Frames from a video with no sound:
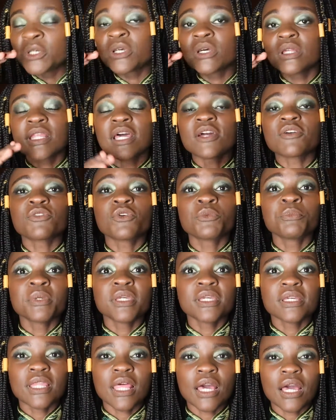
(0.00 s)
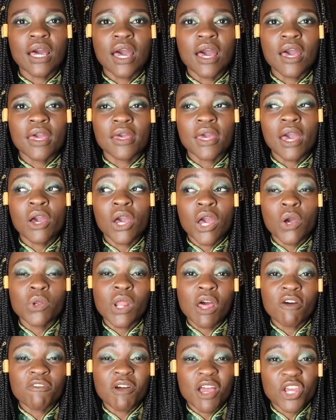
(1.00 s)
like for me, like I own
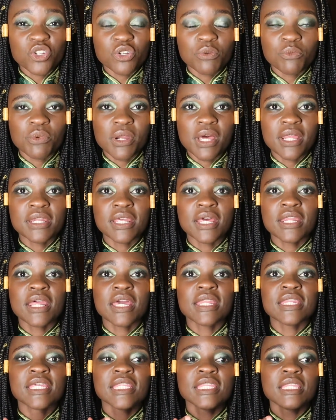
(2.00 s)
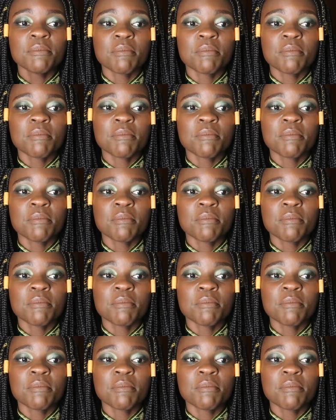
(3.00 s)
a fashion brand and I need the